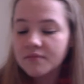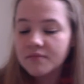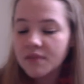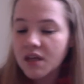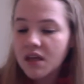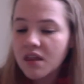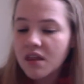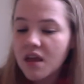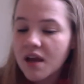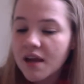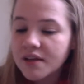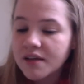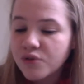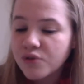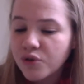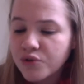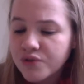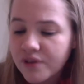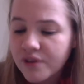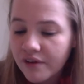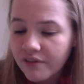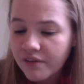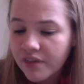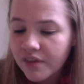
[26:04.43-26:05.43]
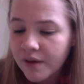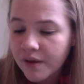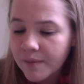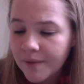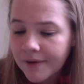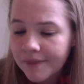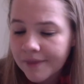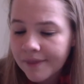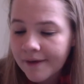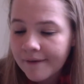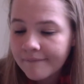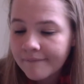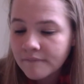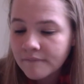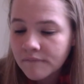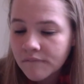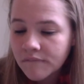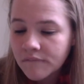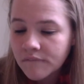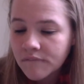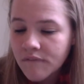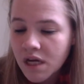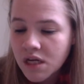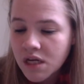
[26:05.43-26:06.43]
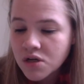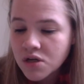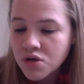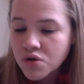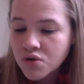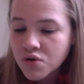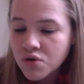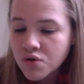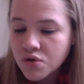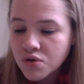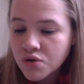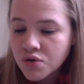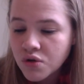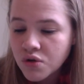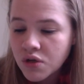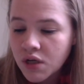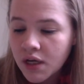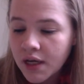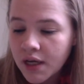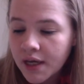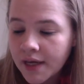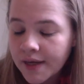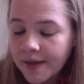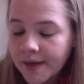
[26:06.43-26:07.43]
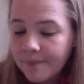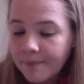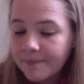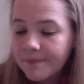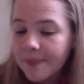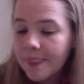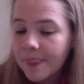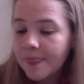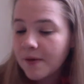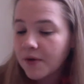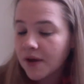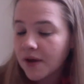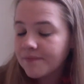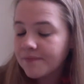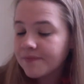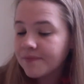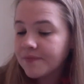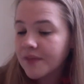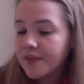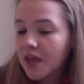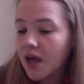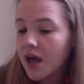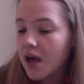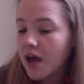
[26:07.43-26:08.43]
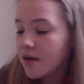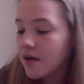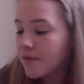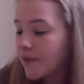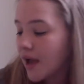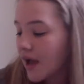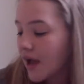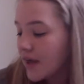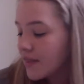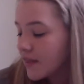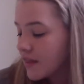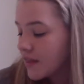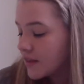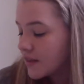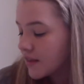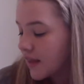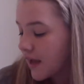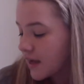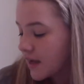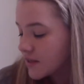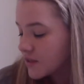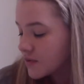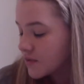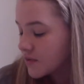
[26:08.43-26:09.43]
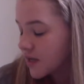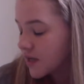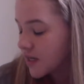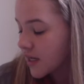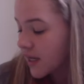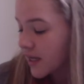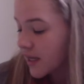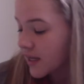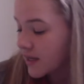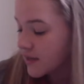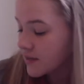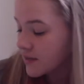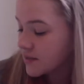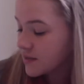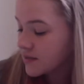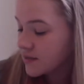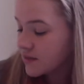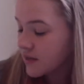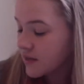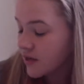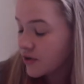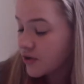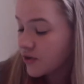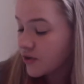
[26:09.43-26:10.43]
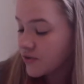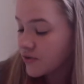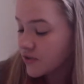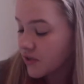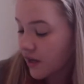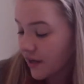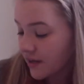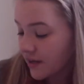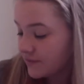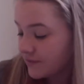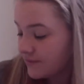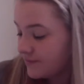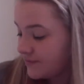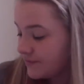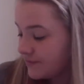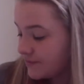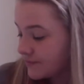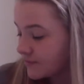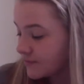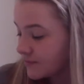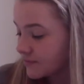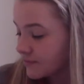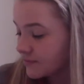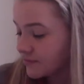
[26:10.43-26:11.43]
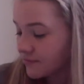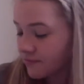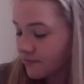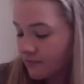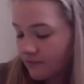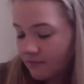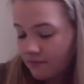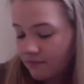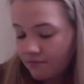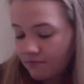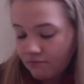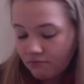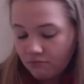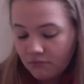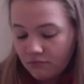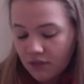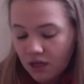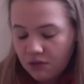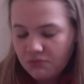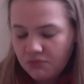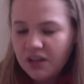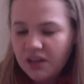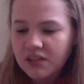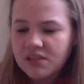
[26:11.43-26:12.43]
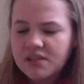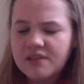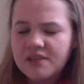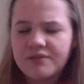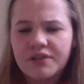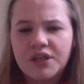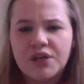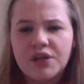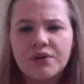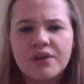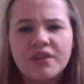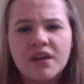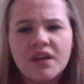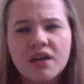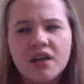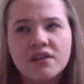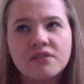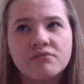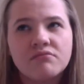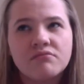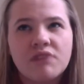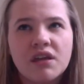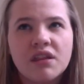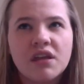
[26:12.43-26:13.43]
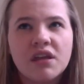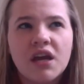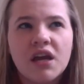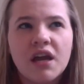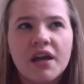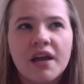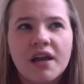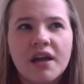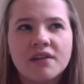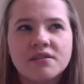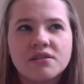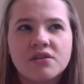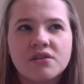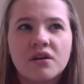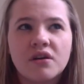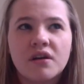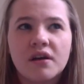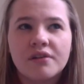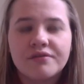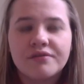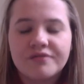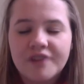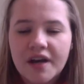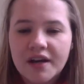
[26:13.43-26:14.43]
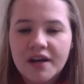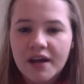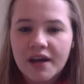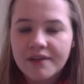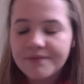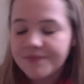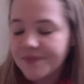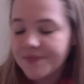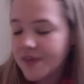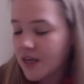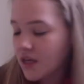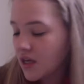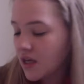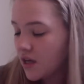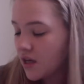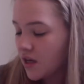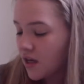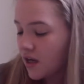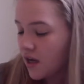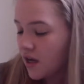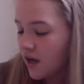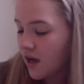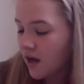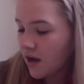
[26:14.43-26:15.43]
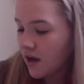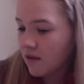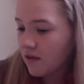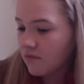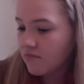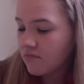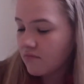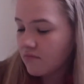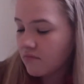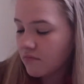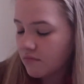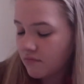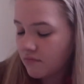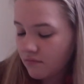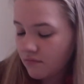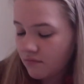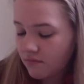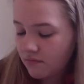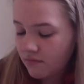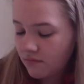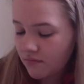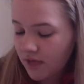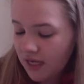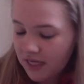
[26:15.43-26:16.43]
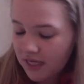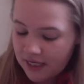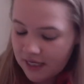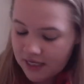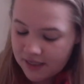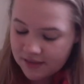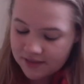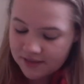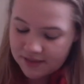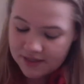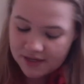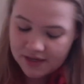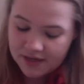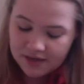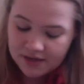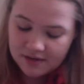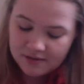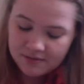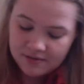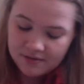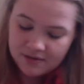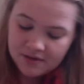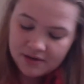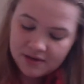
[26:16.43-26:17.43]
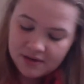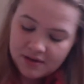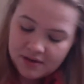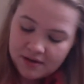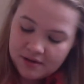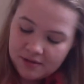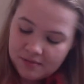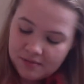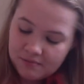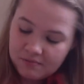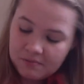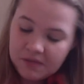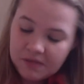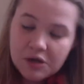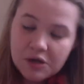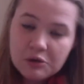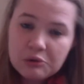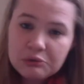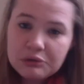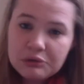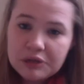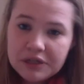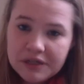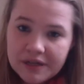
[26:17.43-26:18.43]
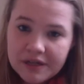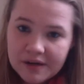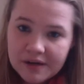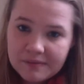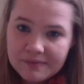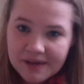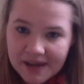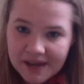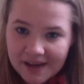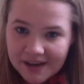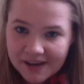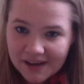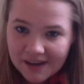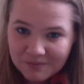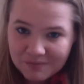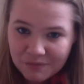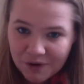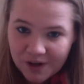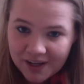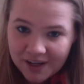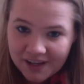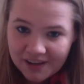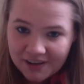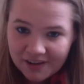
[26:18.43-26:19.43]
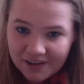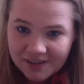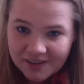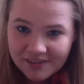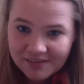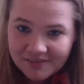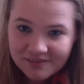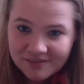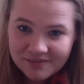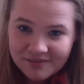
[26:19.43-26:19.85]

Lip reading: I think I told you everything about that. Yep, okay. And then the last one is a new start. Relatively new. I think I cast it on Friday. And it is in my only knitting bag. I'm working on